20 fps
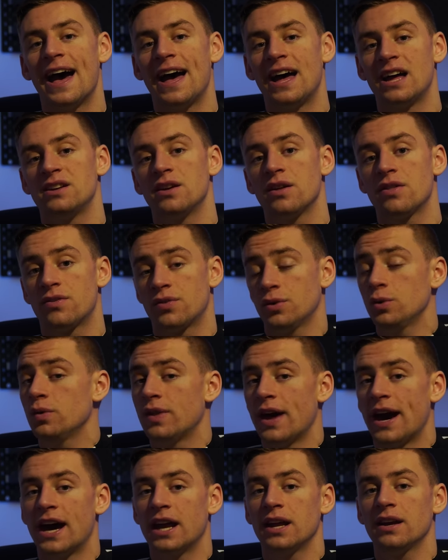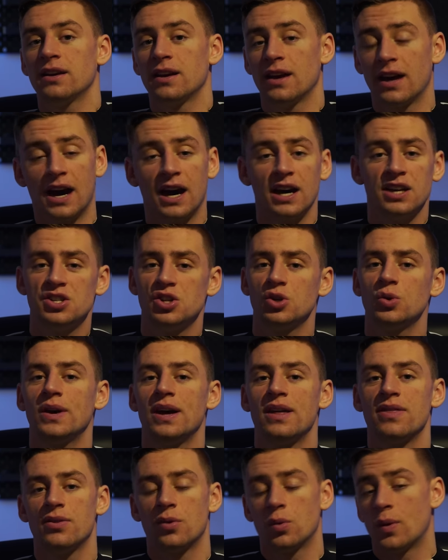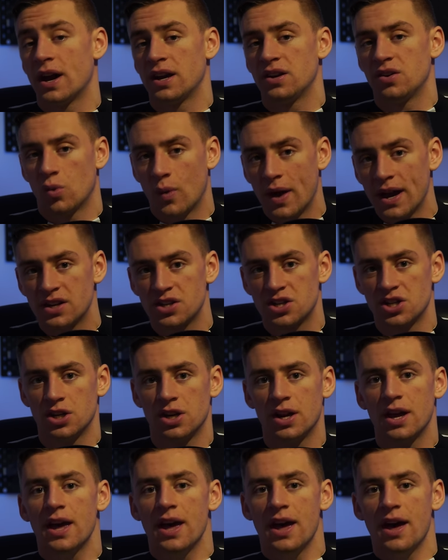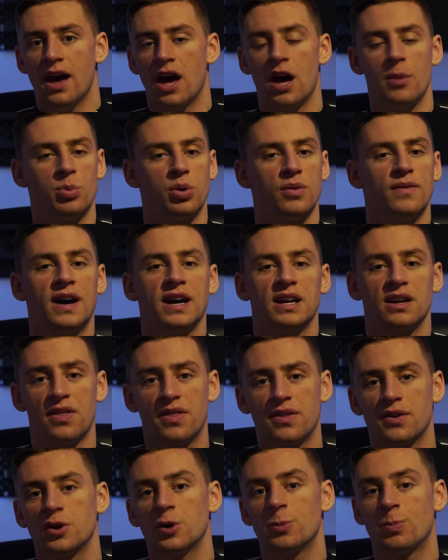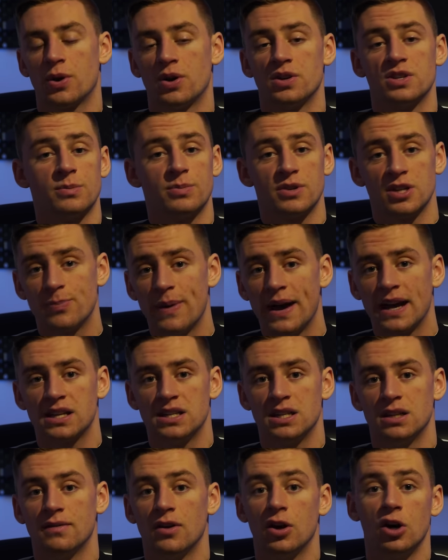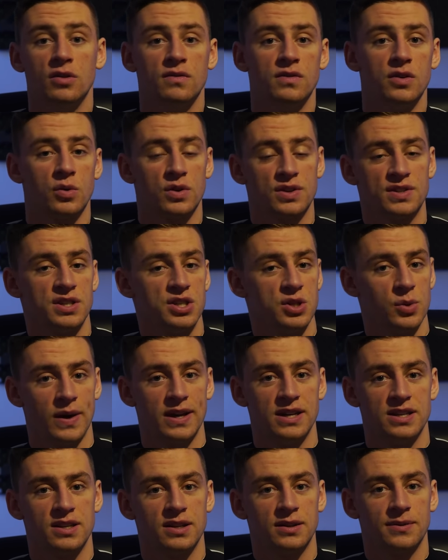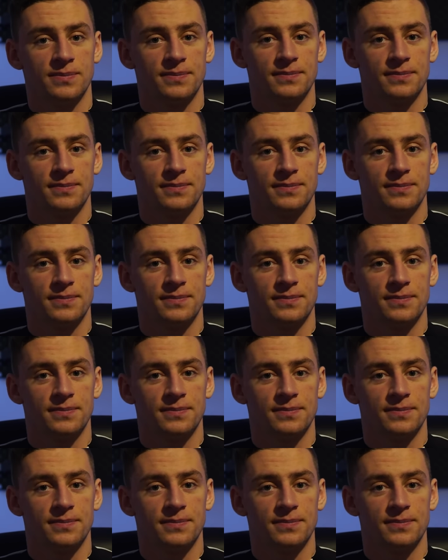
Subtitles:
and through that, guide you in the right direction and provide a third-person perspective of your situation.